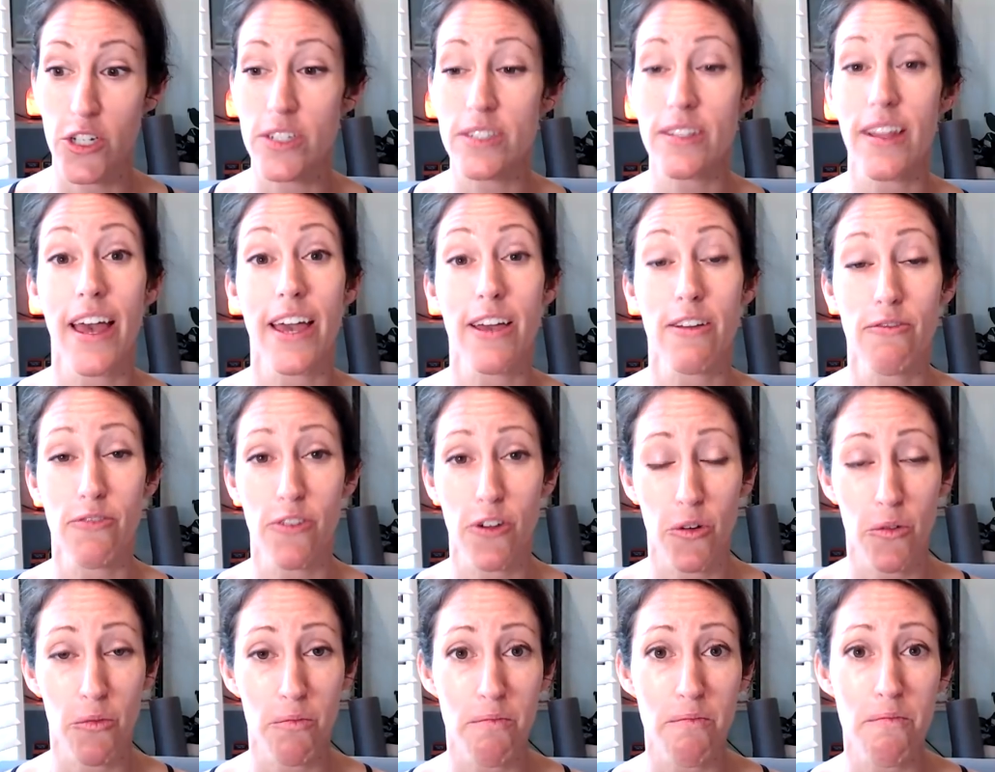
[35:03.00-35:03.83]
like
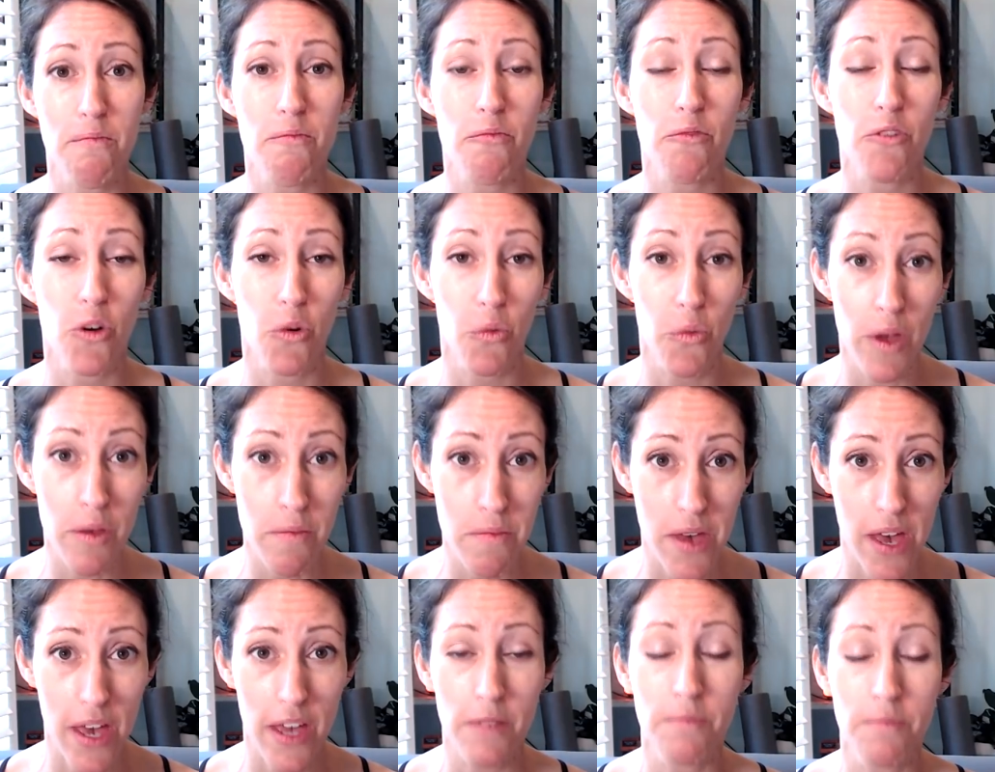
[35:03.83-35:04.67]
for for
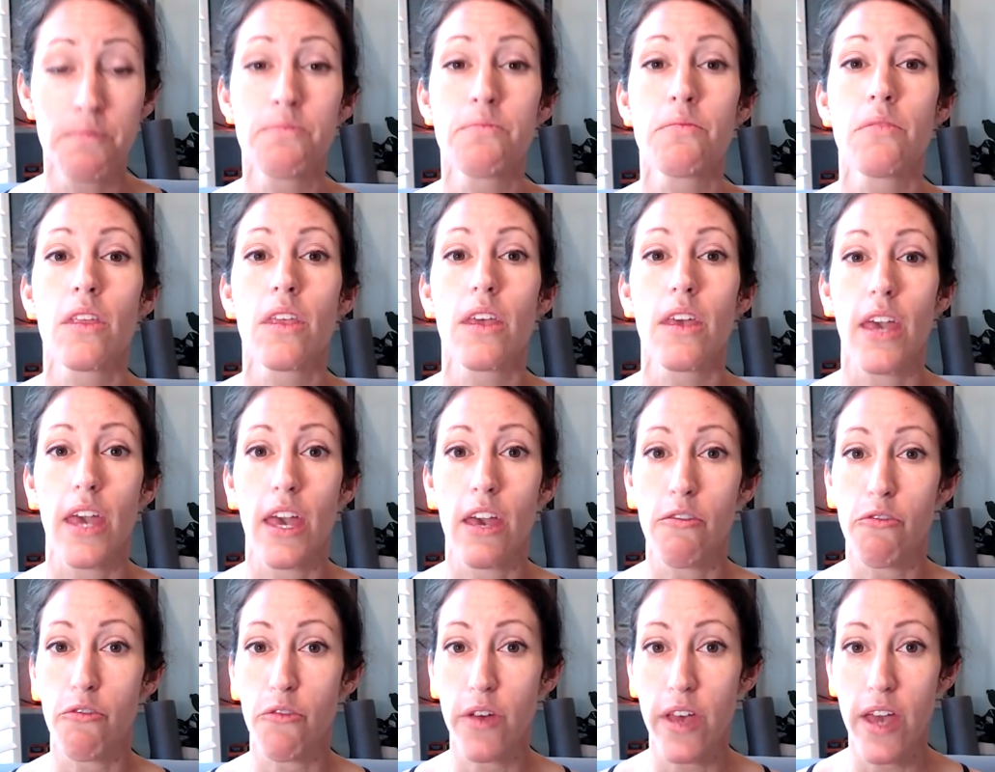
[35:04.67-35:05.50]
women,
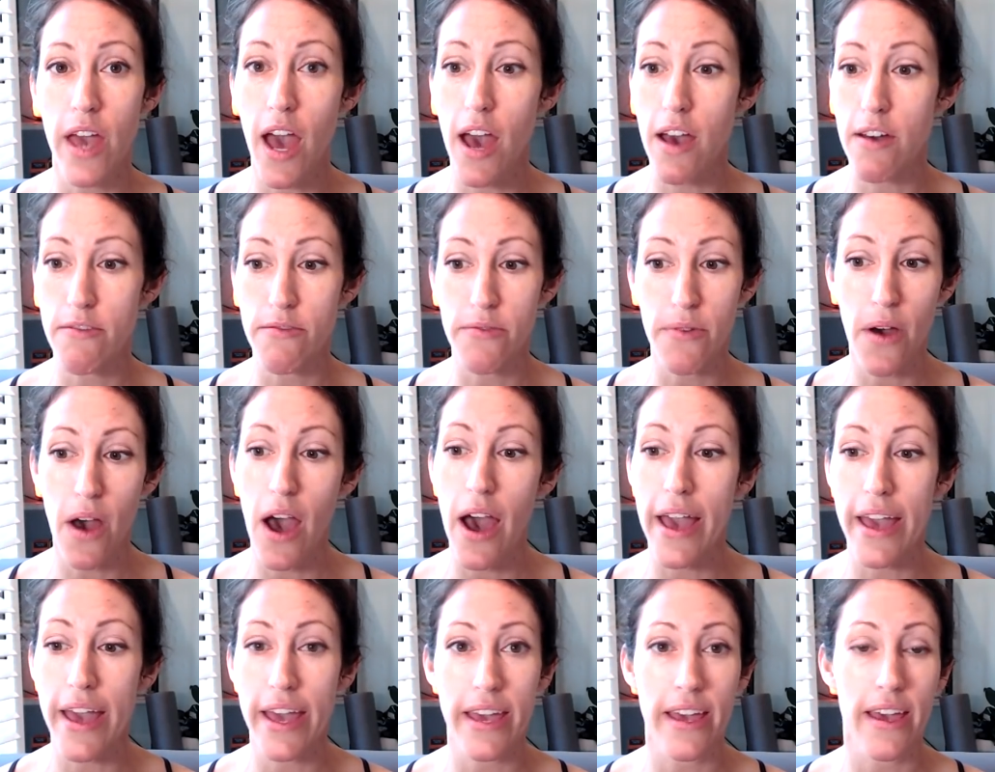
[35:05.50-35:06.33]
if we have
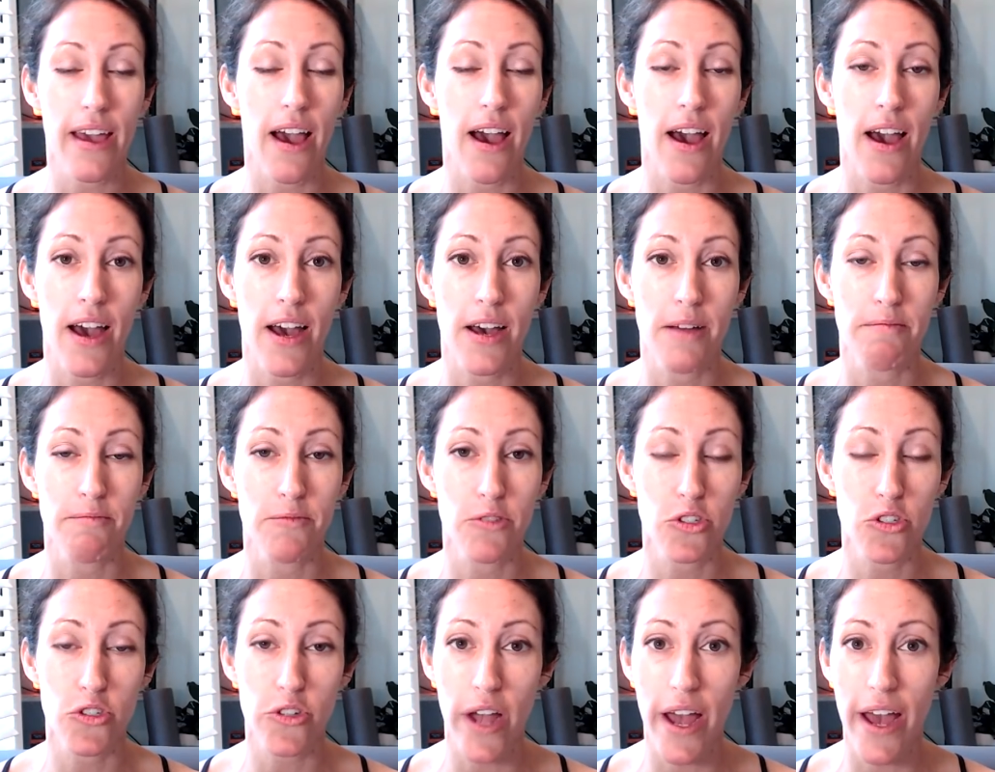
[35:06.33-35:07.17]
high um,
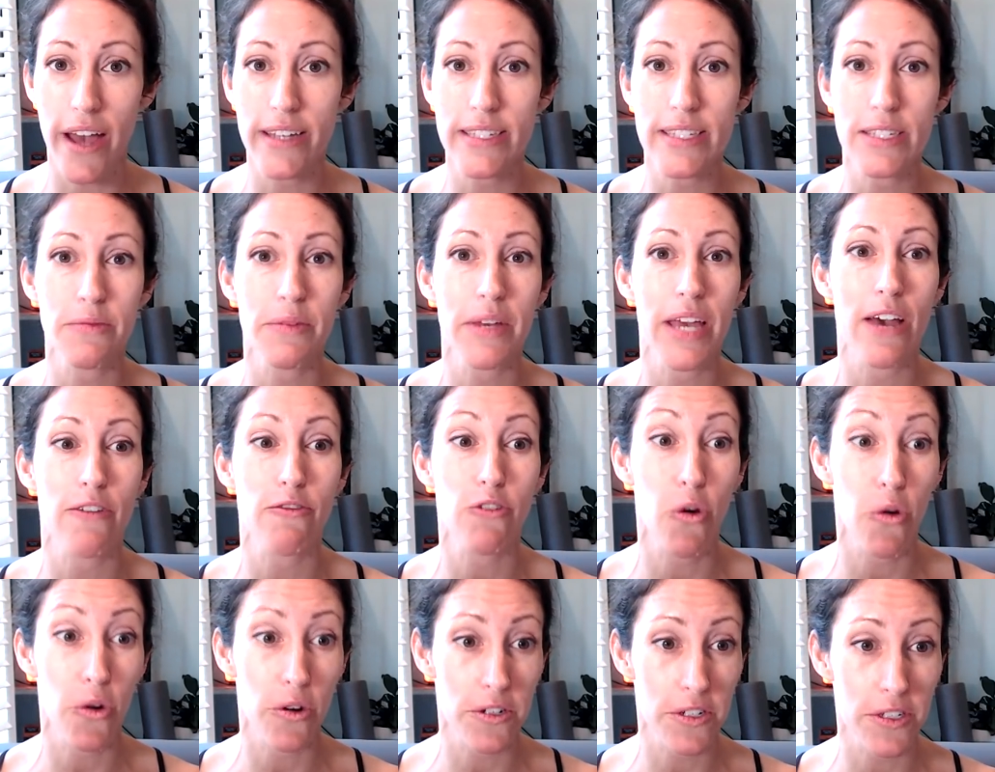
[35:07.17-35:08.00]
stress and we have
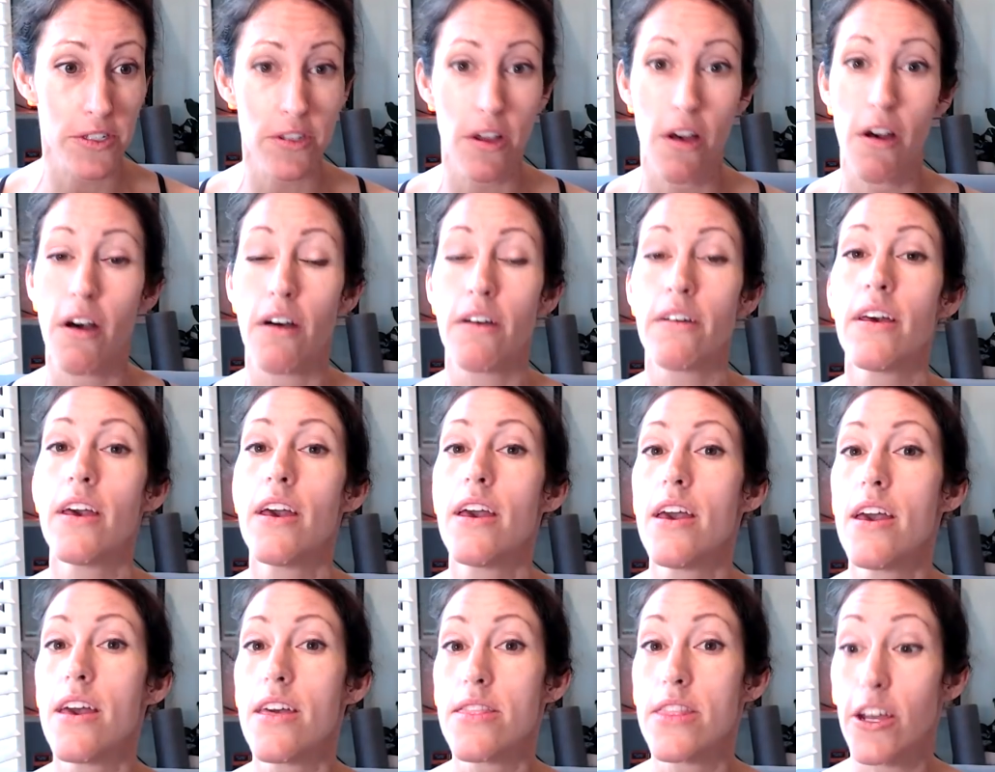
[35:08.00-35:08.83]
cortisol,
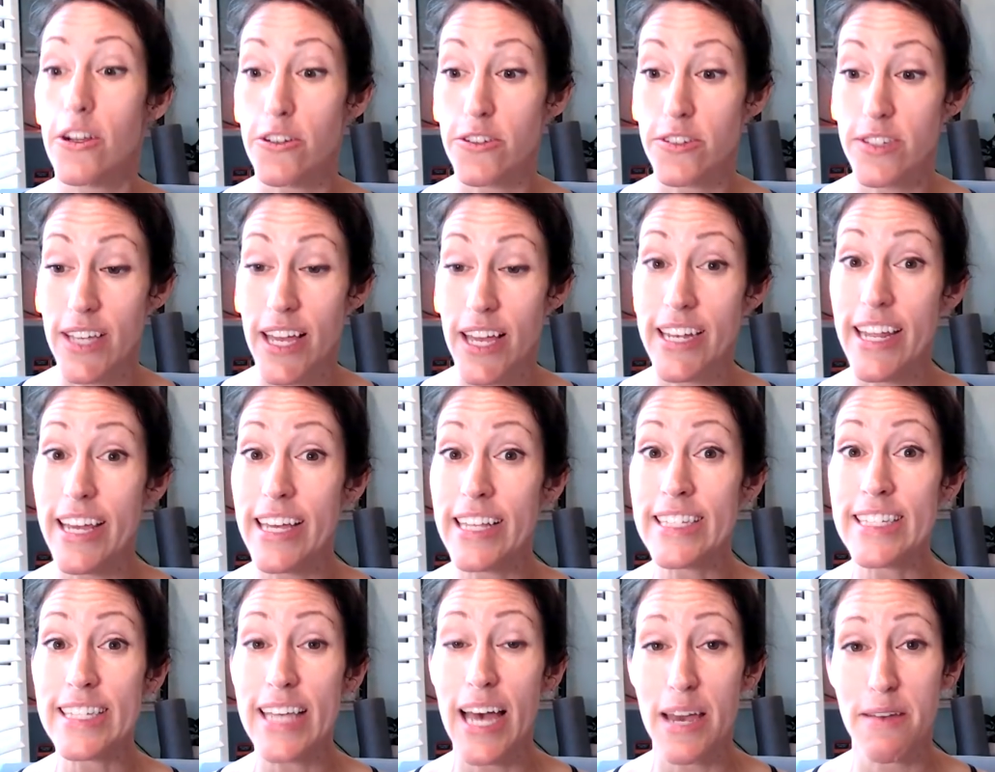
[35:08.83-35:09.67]
there's an
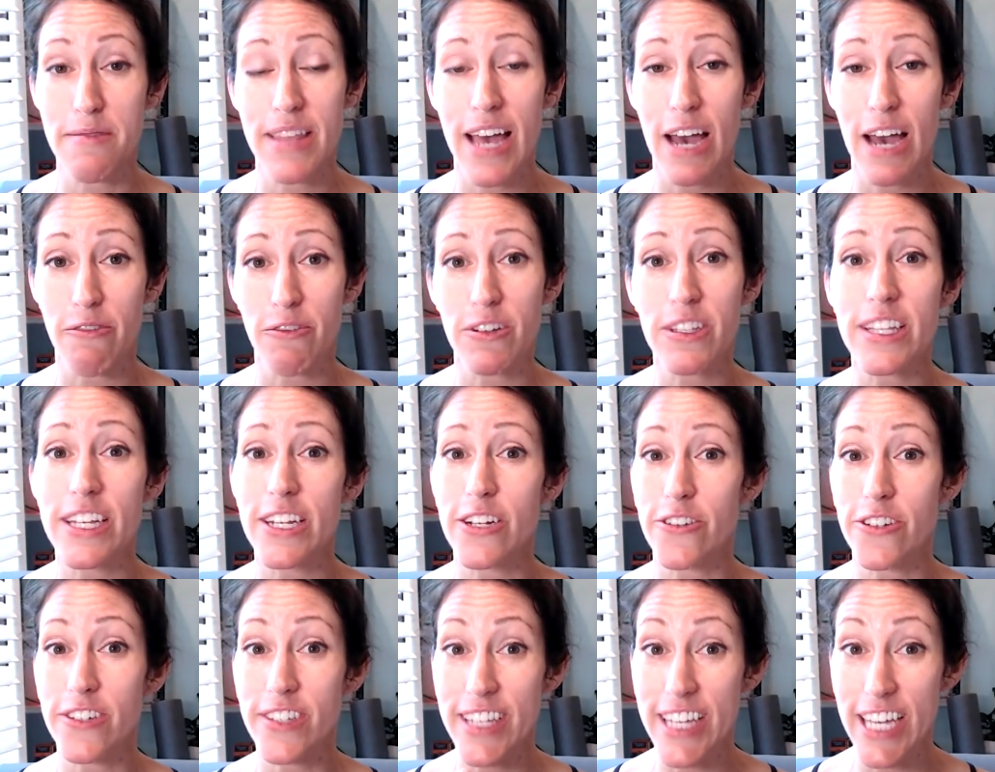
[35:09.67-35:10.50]
enzyme that will
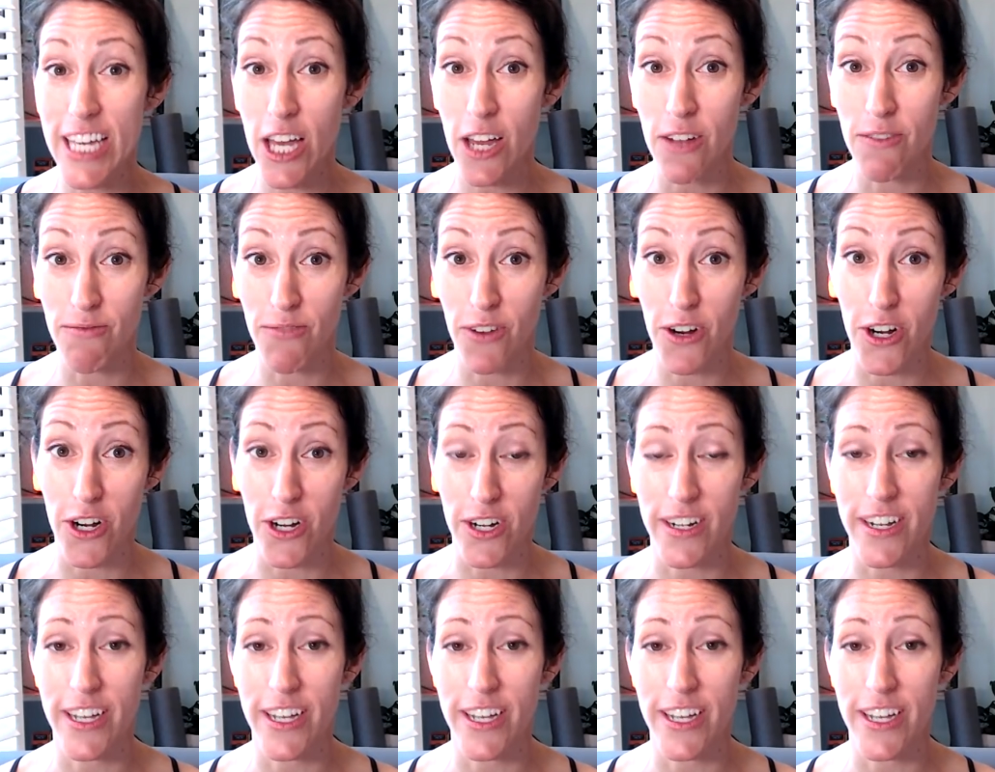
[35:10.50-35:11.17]
literally convert.